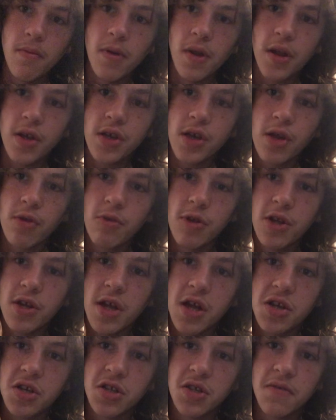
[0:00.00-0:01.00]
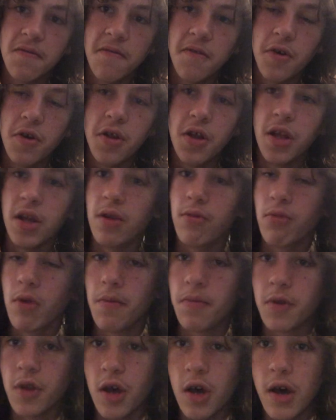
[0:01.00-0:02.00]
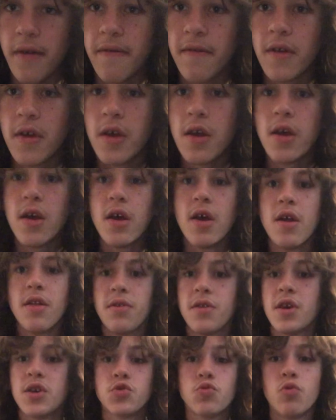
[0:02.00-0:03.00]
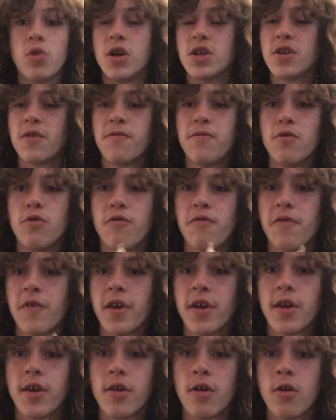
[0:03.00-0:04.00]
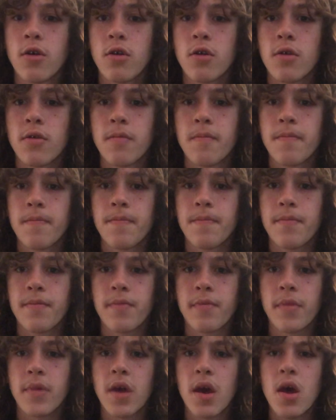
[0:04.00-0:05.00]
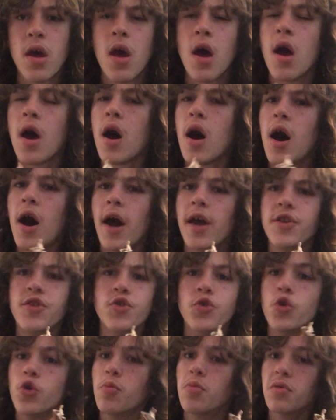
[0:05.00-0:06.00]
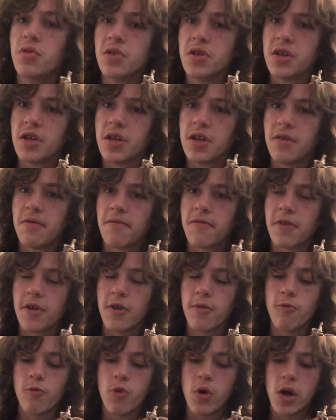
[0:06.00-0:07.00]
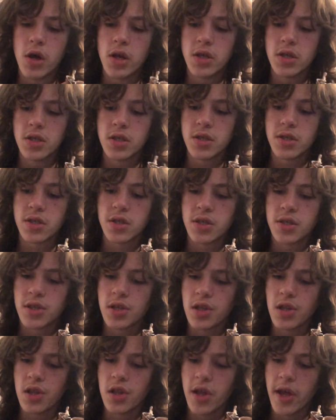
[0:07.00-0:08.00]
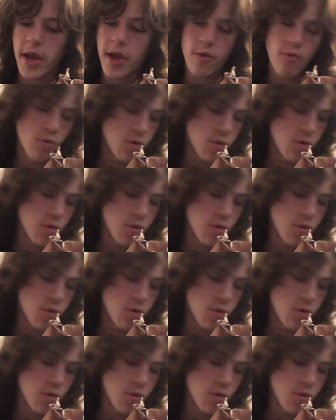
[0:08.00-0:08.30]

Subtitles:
but I just kind of reattached his foot. It ripped off. This was a full figure. I do believe it was, like,